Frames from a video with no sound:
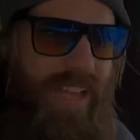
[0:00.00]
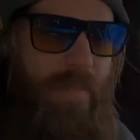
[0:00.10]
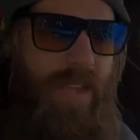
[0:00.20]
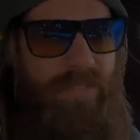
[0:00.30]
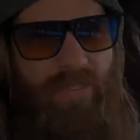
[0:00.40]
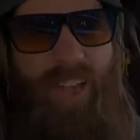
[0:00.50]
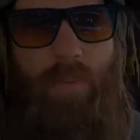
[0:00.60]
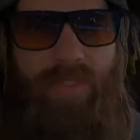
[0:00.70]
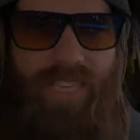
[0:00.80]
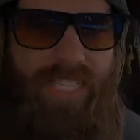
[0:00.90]
I mean, a
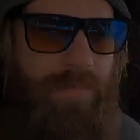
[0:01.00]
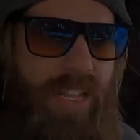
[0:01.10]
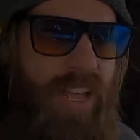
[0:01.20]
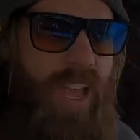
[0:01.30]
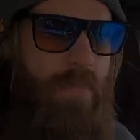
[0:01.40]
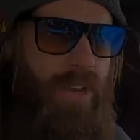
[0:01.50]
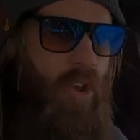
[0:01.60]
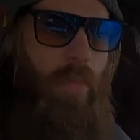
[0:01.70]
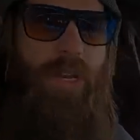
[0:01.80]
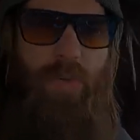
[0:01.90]
couple things, but but
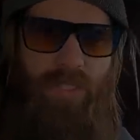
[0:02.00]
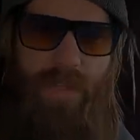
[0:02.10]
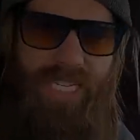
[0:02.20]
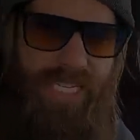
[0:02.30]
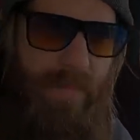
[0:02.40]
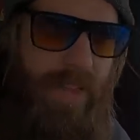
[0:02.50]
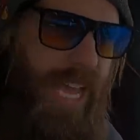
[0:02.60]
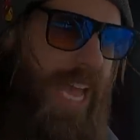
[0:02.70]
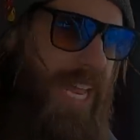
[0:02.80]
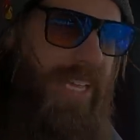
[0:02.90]
nobody was busy. I mean,
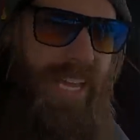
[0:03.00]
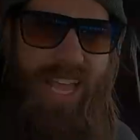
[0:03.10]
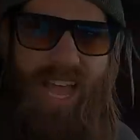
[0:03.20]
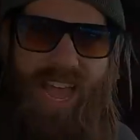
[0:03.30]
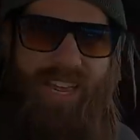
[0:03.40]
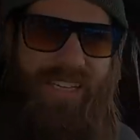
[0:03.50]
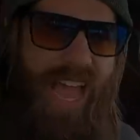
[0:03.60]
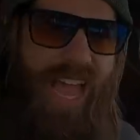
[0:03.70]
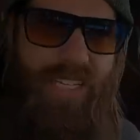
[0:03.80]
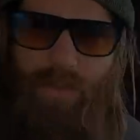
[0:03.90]
I had I had
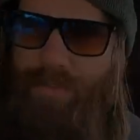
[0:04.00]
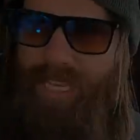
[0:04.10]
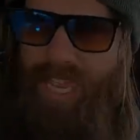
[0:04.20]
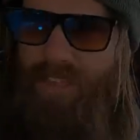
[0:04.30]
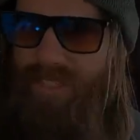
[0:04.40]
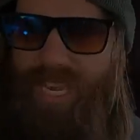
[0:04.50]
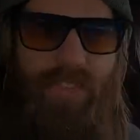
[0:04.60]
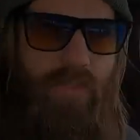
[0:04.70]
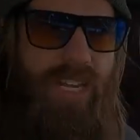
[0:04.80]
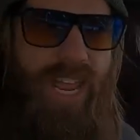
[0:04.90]
guys where I'm like, hey, take
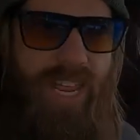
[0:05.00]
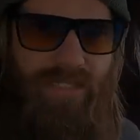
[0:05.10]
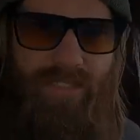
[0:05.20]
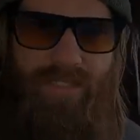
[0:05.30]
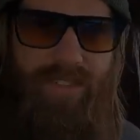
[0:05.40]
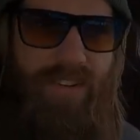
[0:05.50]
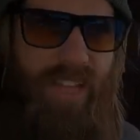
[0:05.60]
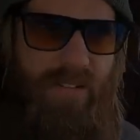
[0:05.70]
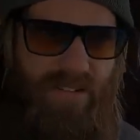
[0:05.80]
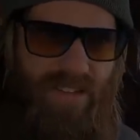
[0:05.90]
three days, and they're
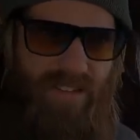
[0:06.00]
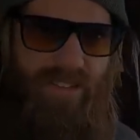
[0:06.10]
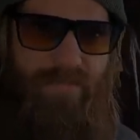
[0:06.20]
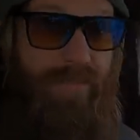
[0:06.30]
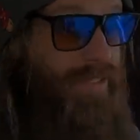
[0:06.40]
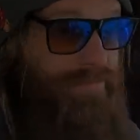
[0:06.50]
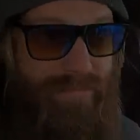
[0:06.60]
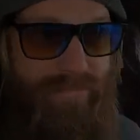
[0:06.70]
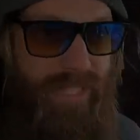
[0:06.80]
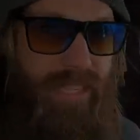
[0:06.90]
like, what? I'm
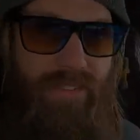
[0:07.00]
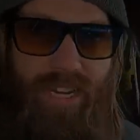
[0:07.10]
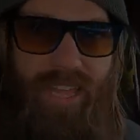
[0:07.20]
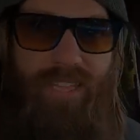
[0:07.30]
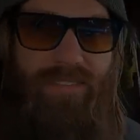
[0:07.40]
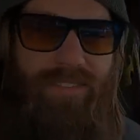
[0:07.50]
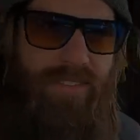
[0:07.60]
like, take three days.